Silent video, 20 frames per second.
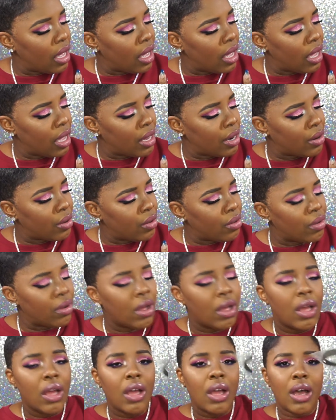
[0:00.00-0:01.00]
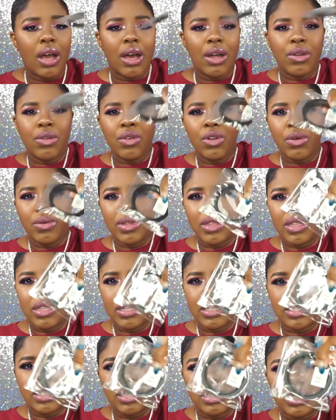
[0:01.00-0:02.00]
I don't know what
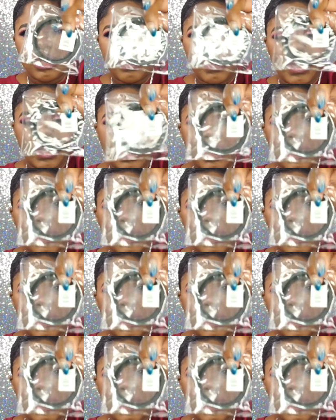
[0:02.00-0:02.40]
this is, but